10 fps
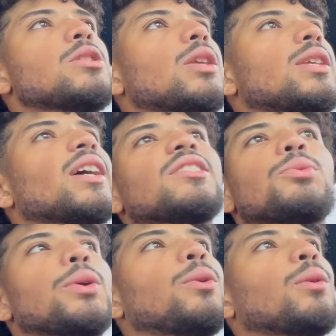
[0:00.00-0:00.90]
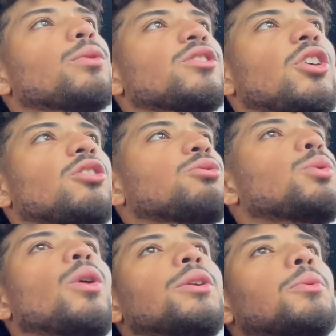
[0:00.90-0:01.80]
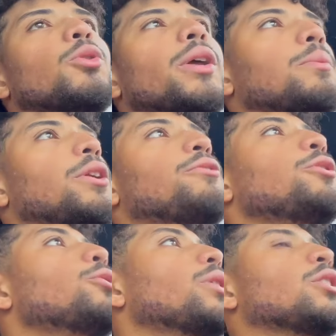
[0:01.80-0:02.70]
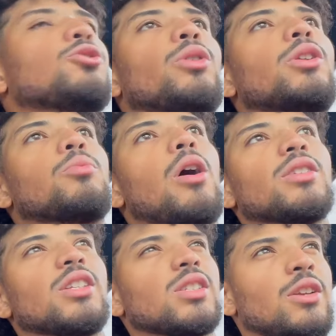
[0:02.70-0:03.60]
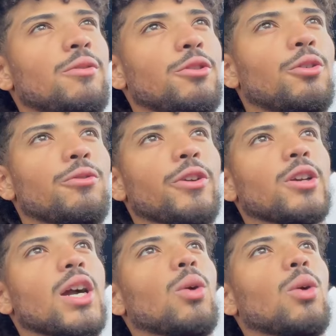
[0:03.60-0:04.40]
Yes, we want results, we want them quick, but if you don't enjoy the process, and if you don't figure out